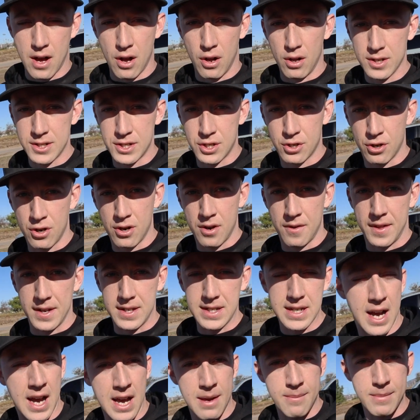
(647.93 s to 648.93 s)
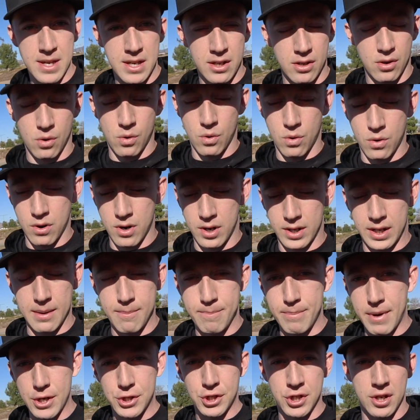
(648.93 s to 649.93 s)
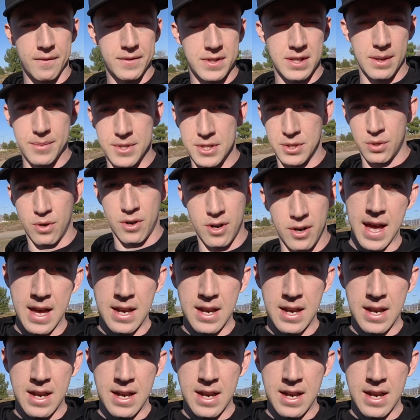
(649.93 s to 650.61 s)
altered the timing or combustion of some sort,